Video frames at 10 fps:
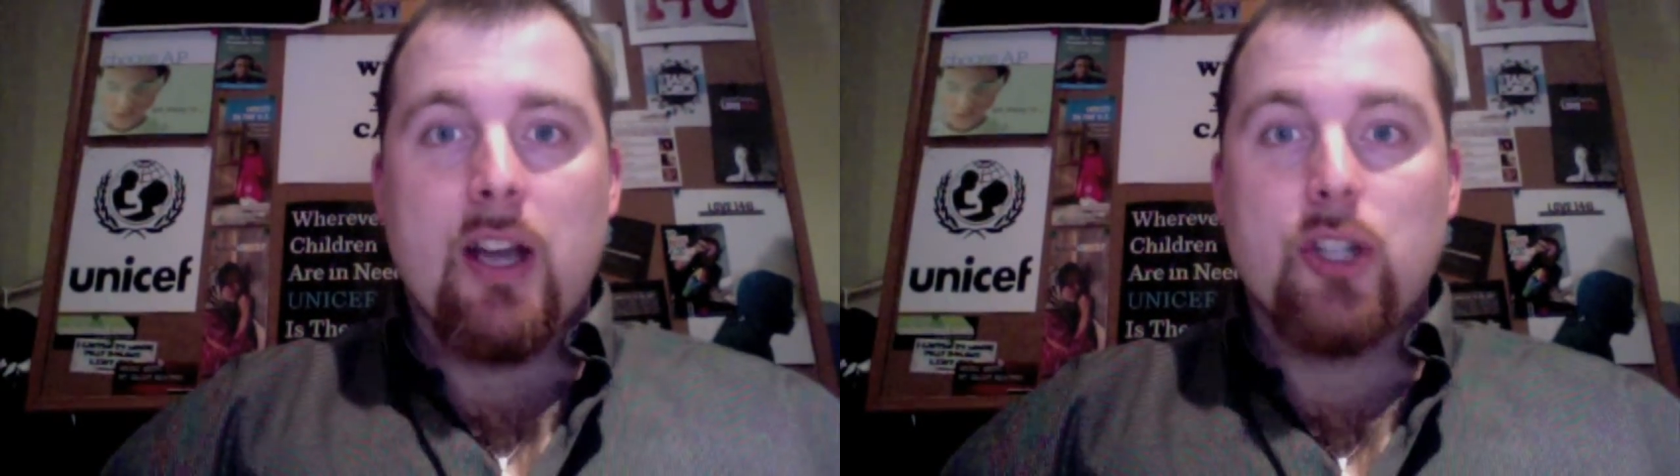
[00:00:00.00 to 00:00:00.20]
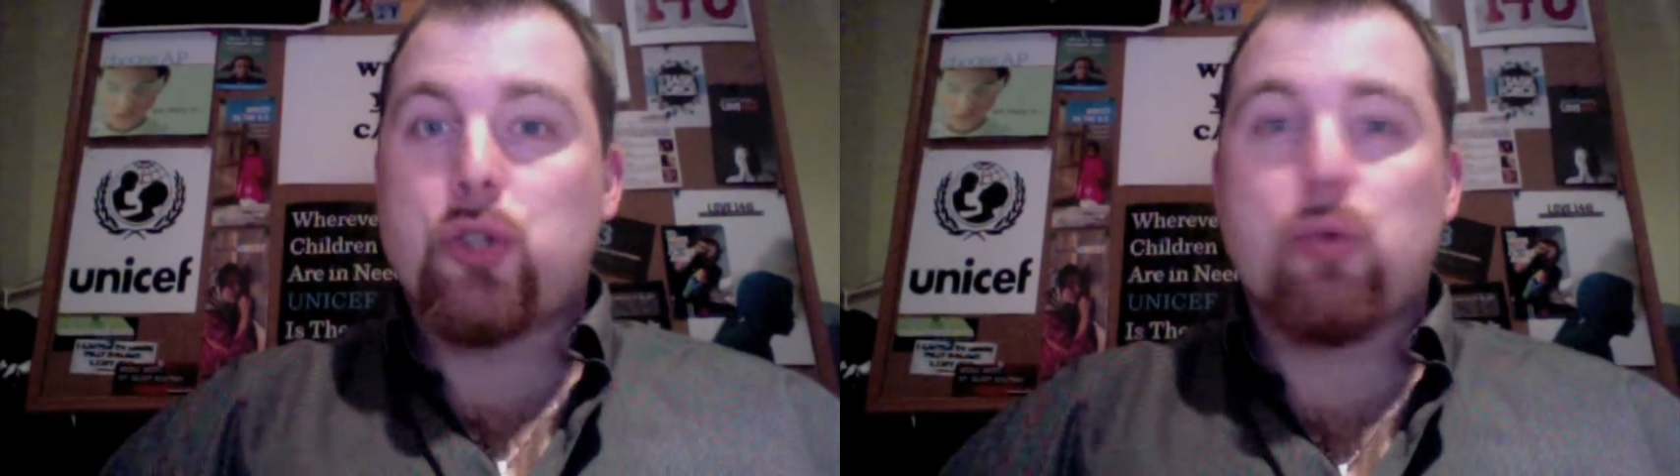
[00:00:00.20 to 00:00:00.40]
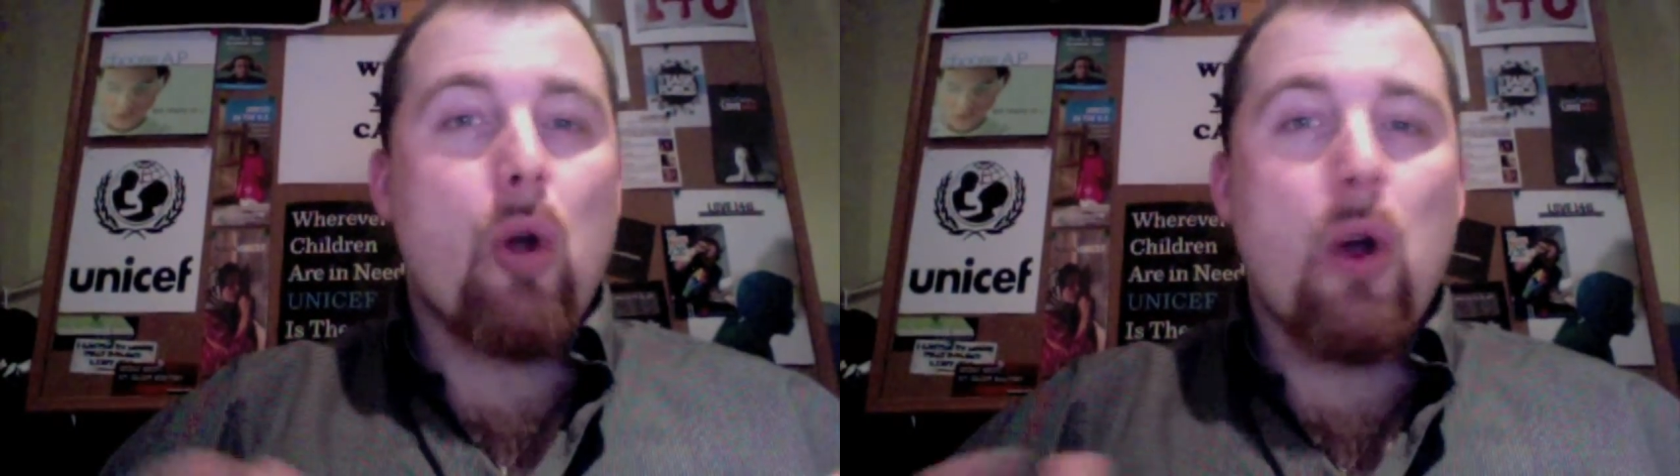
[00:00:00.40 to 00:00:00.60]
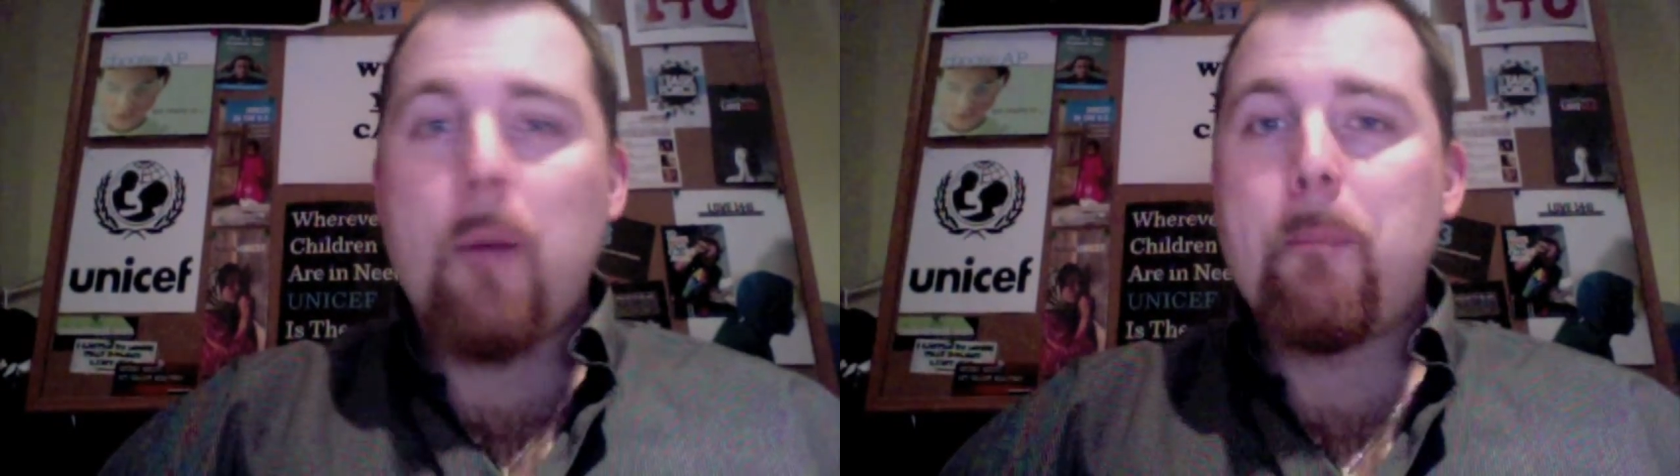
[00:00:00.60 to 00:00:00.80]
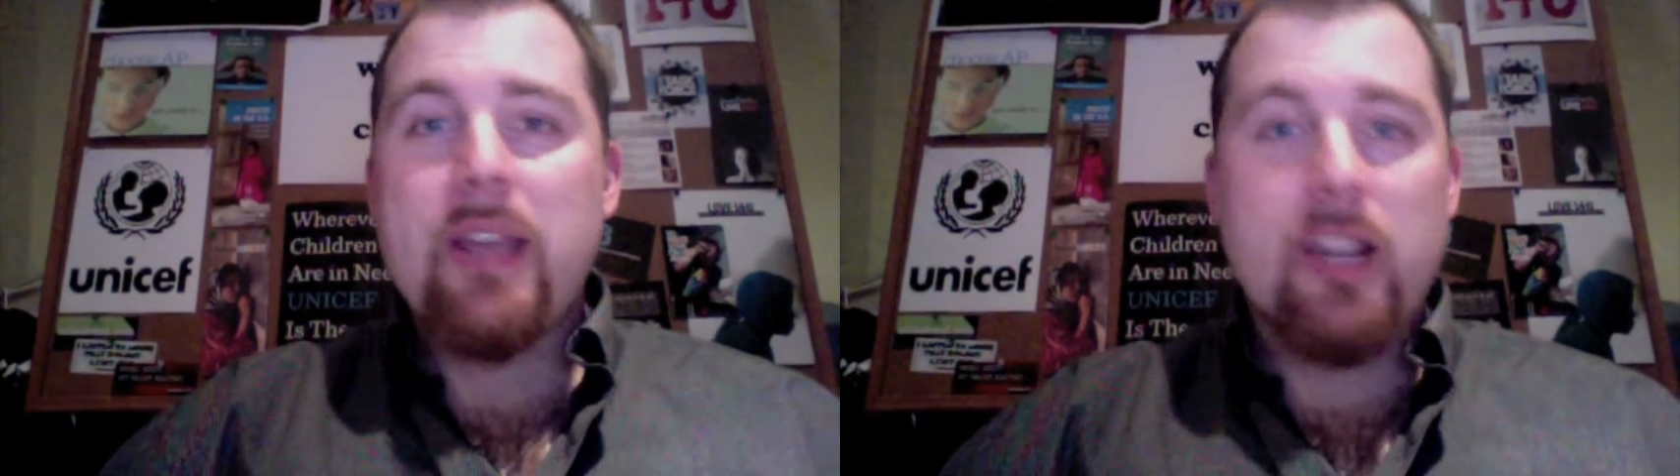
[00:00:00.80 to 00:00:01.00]
Draw
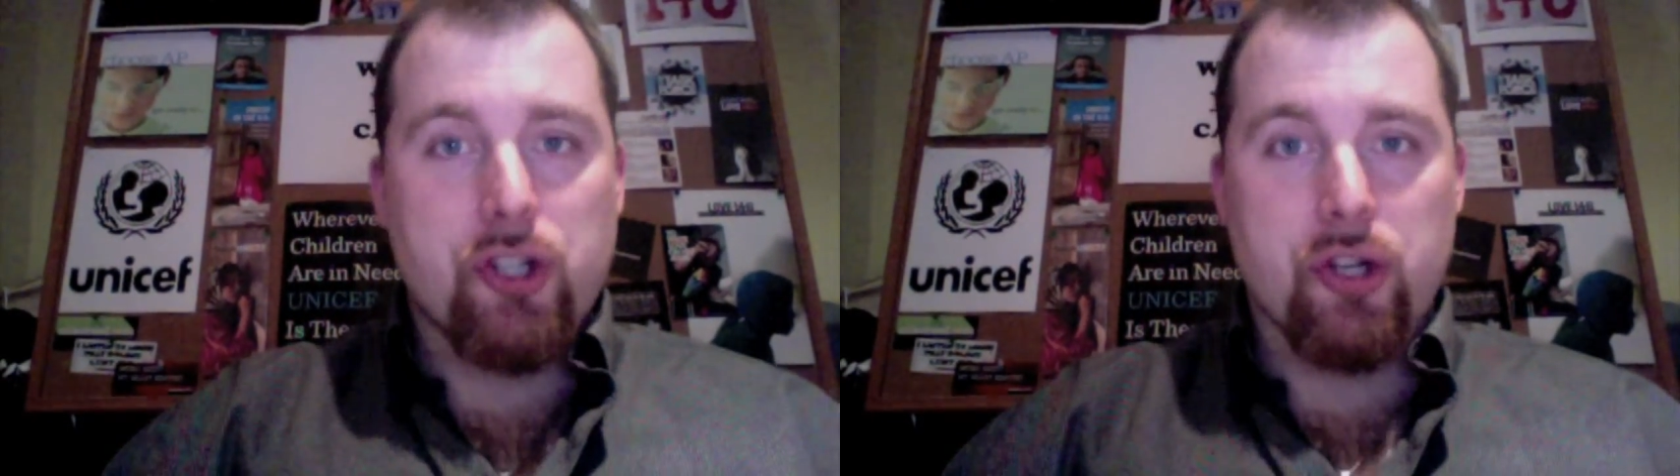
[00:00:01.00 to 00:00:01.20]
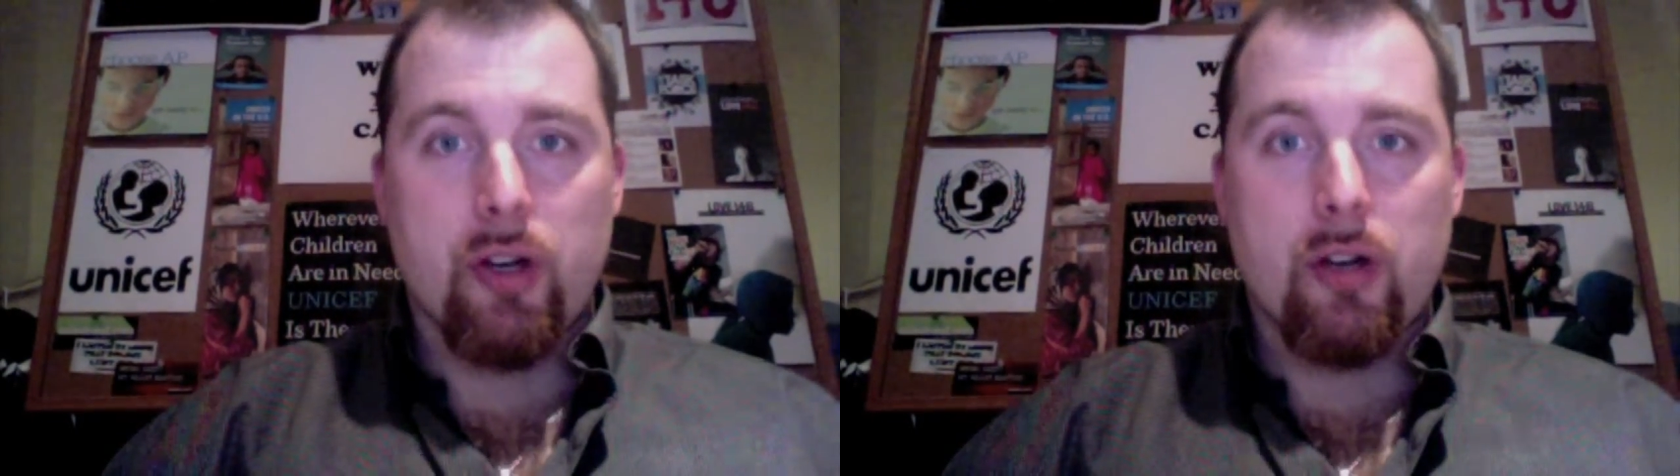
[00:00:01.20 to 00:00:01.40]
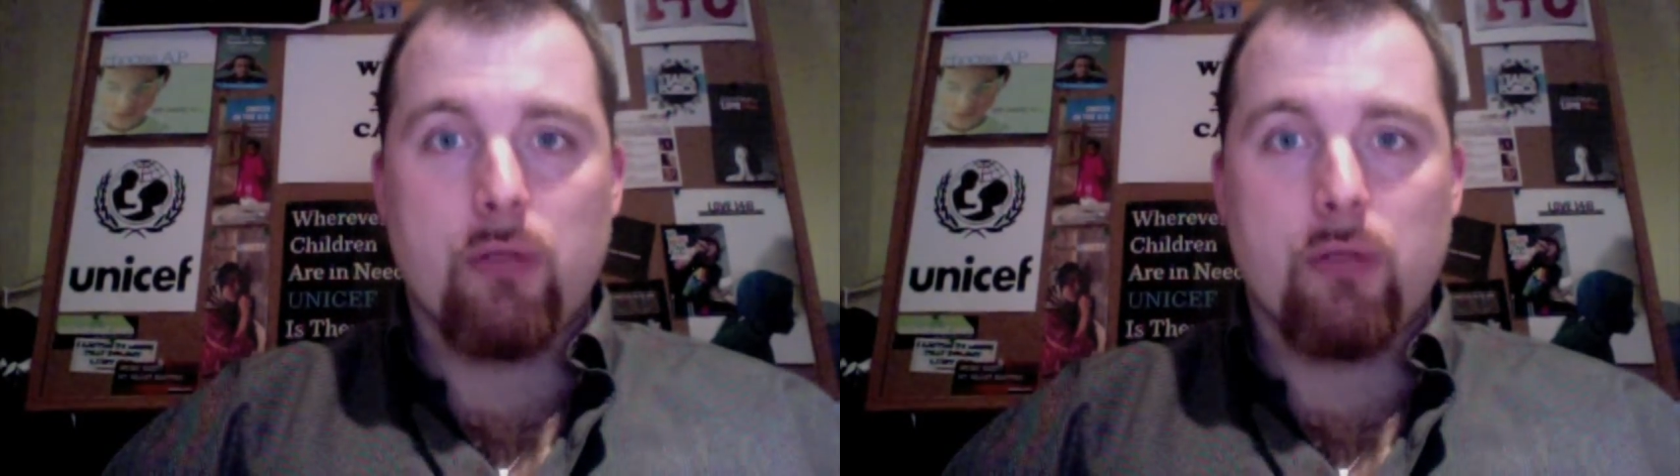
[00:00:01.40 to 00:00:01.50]
a picture.